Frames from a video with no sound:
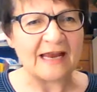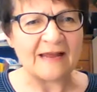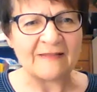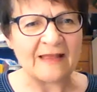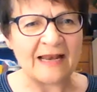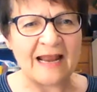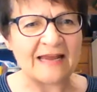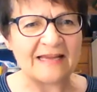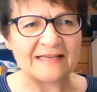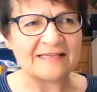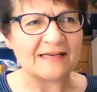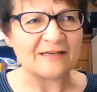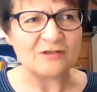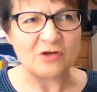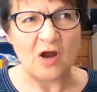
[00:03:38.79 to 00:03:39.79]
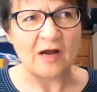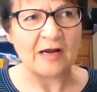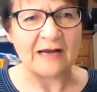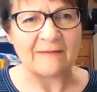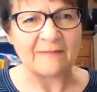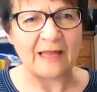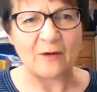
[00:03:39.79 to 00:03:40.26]
And then I get done
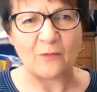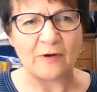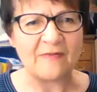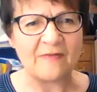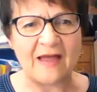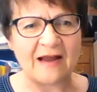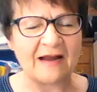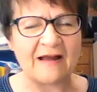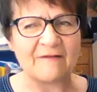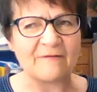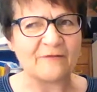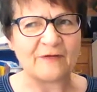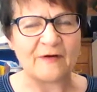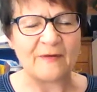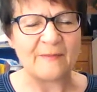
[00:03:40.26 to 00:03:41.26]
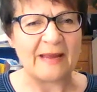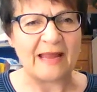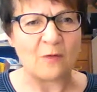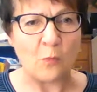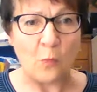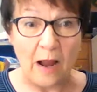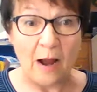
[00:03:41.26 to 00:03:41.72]
talking, I'm like, where'd that come from?
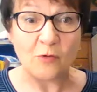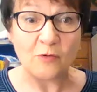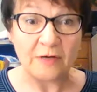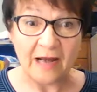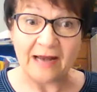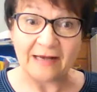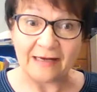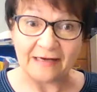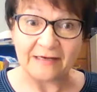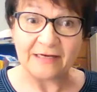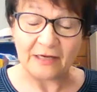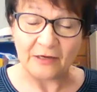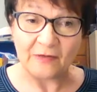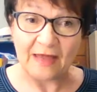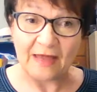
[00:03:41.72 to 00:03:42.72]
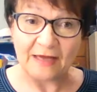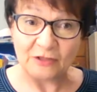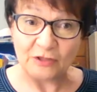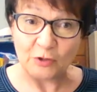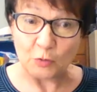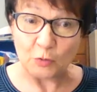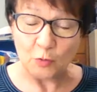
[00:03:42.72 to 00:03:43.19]
And wow, did I need to hear that
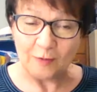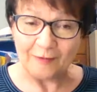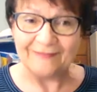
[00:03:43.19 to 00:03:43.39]
too?